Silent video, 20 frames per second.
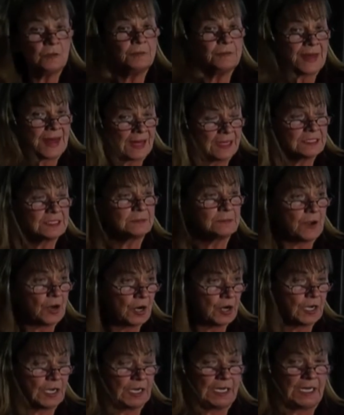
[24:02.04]
mass
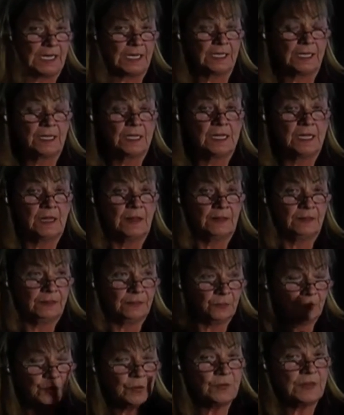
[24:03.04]
marketing
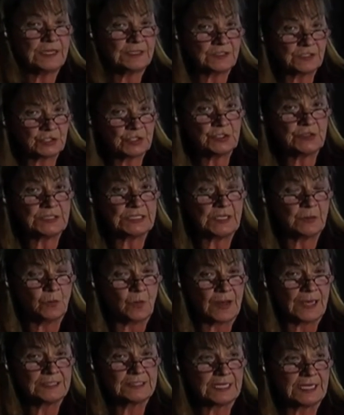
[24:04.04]
through this Choosing
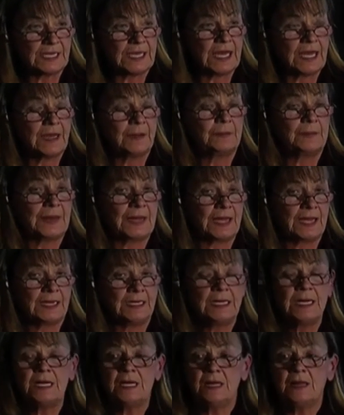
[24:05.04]
Wisely
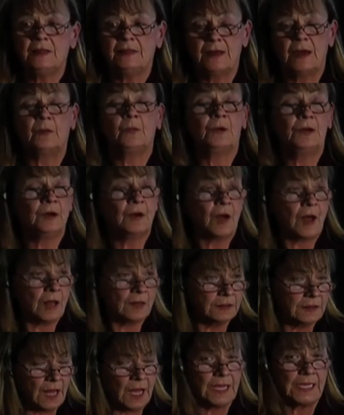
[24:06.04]
campaign that we're
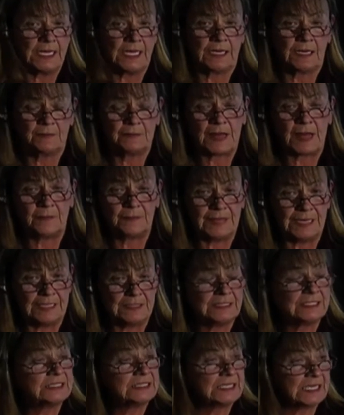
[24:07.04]
all lying about
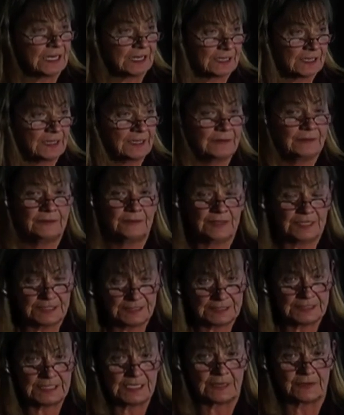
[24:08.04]
being sick
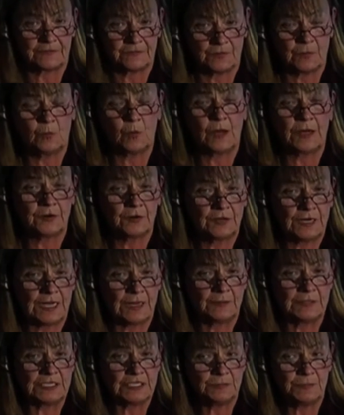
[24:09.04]
from water
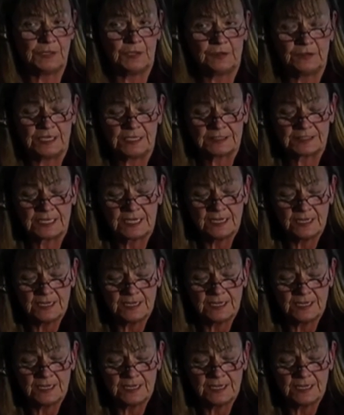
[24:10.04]
damaged buildings.